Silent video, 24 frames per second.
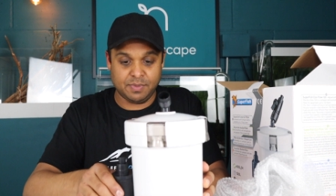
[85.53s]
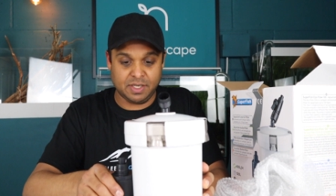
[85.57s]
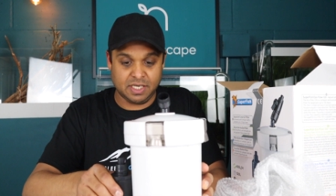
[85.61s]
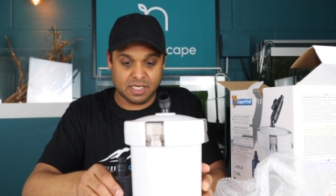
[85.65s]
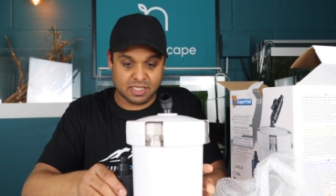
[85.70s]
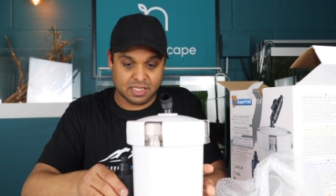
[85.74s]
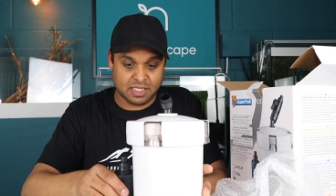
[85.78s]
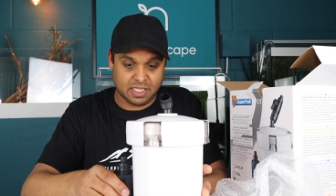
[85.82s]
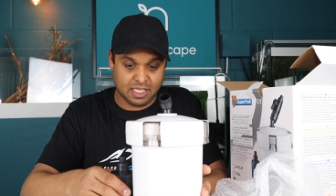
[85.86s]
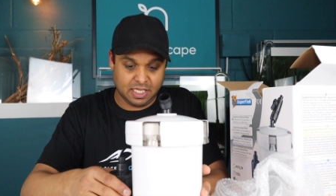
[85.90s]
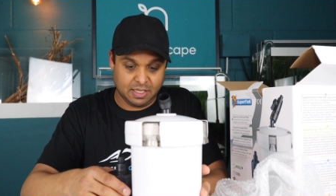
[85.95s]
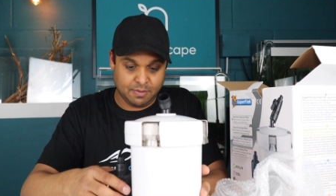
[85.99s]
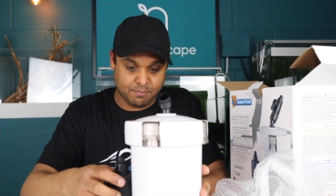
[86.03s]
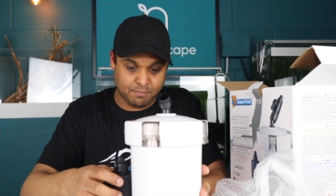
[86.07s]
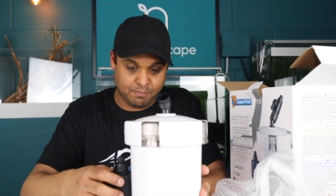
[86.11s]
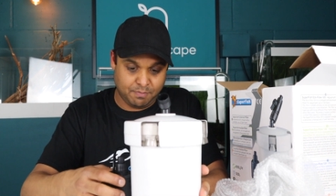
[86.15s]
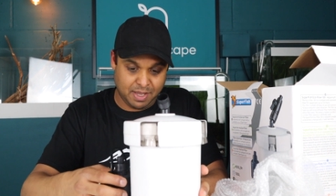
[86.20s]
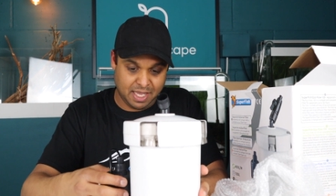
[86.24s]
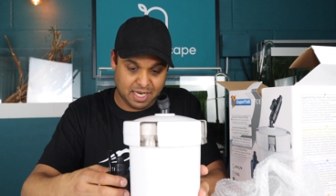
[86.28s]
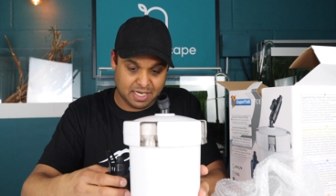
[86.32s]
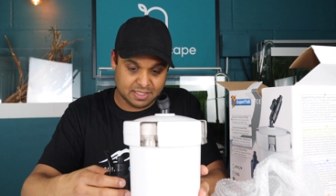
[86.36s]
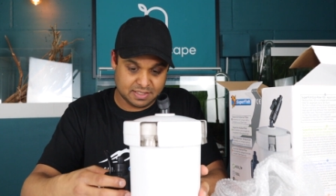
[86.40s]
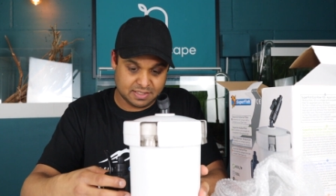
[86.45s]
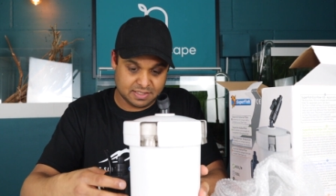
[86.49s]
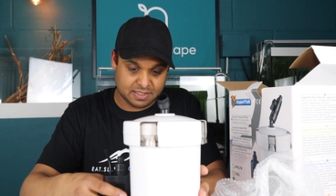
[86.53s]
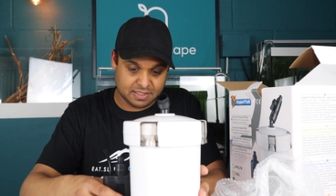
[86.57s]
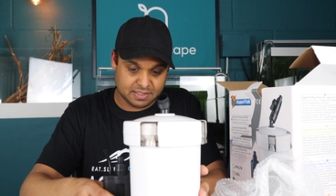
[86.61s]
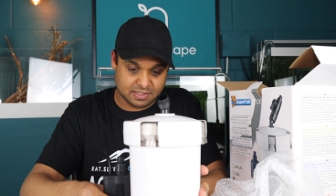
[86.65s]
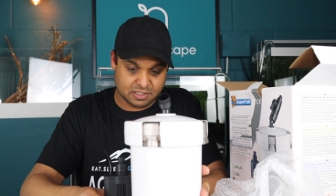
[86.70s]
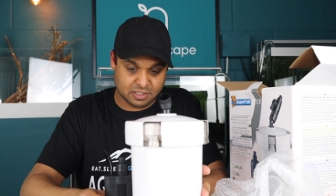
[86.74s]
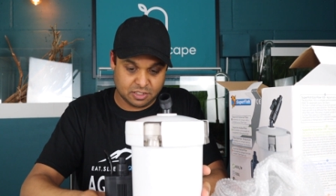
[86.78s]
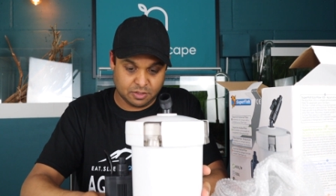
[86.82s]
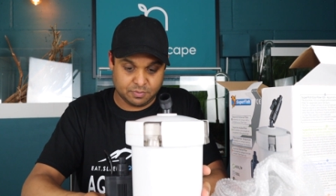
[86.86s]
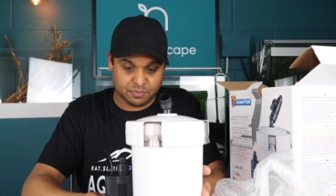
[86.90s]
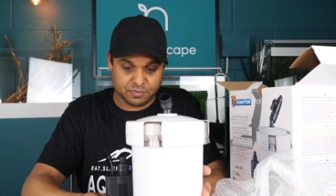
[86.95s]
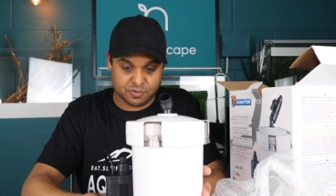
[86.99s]
meaning the impeller
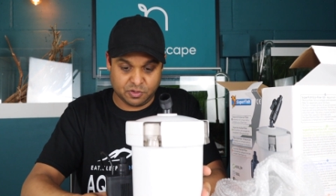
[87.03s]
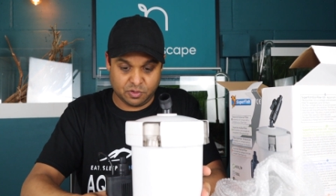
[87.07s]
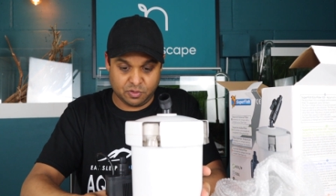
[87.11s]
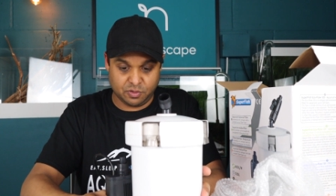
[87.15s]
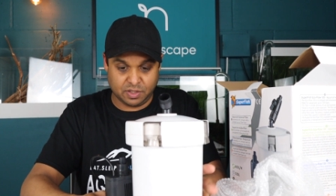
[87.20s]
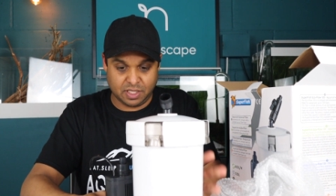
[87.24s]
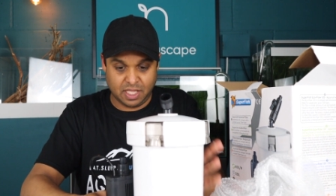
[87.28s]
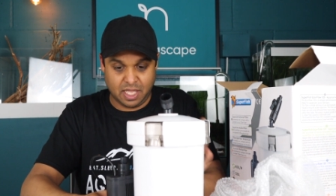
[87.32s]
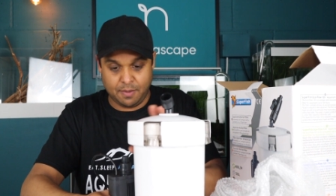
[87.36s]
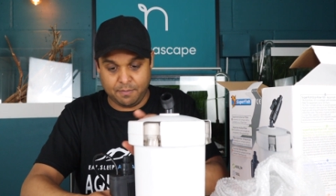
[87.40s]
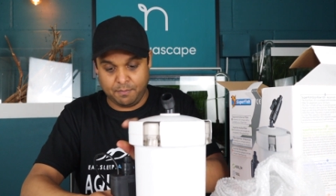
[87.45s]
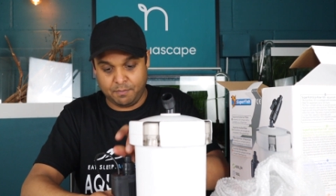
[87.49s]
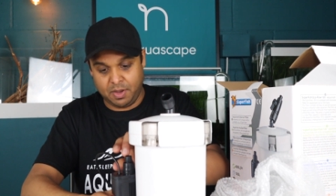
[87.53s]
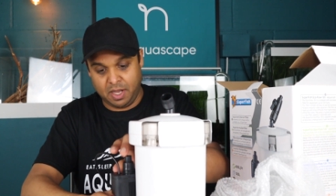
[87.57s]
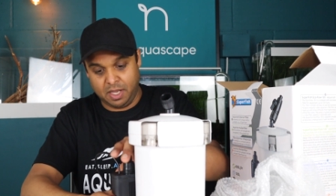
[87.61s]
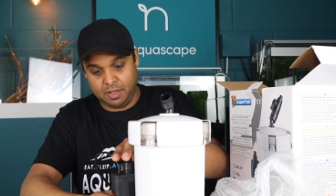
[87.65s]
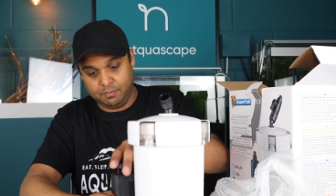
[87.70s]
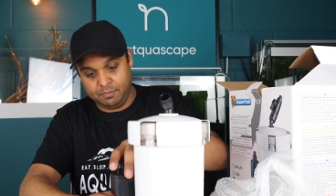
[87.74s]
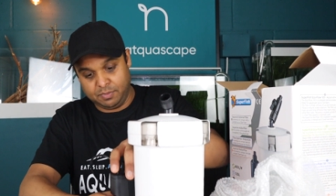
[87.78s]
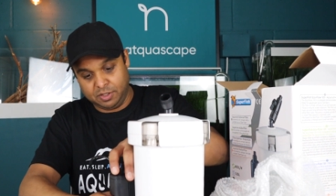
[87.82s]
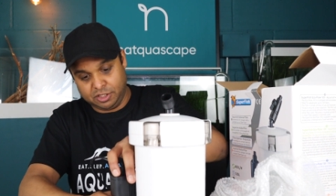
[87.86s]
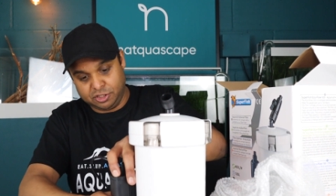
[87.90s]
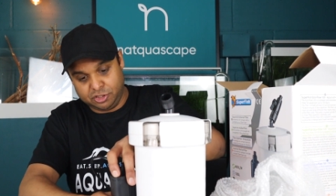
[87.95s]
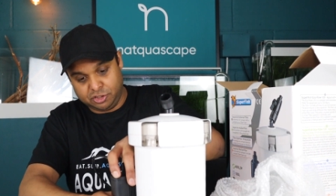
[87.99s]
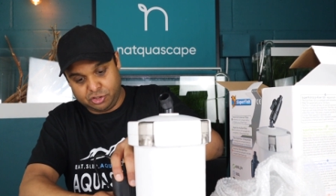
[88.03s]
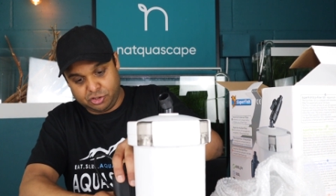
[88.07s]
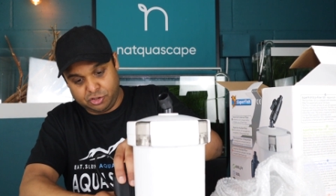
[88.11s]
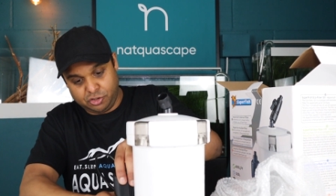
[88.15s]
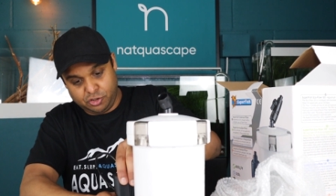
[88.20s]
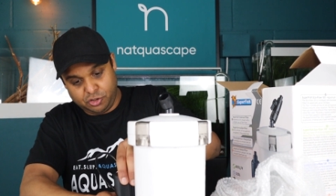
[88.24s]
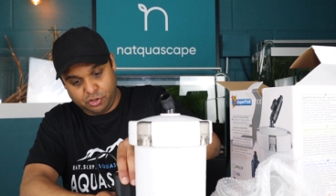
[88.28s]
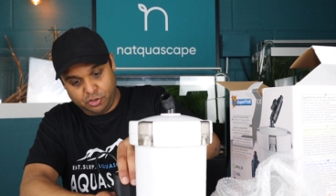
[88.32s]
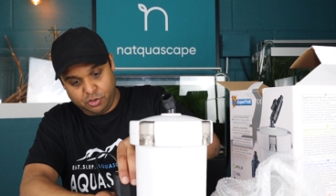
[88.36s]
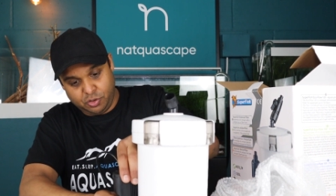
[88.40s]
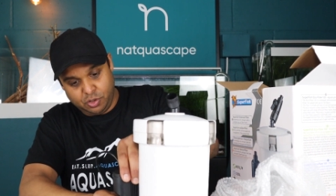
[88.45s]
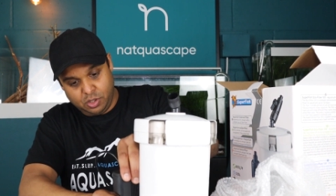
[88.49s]
system. So that might be
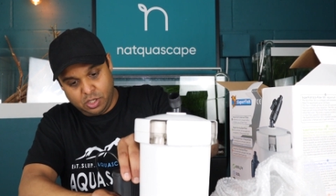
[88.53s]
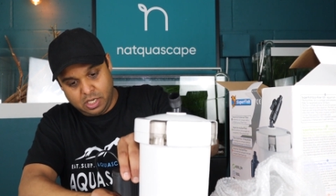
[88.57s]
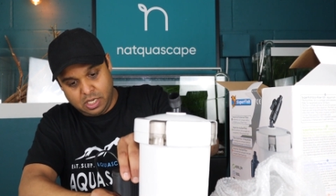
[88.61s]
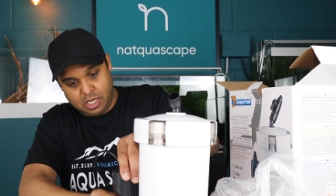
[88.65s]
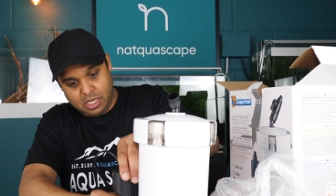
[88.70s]
true.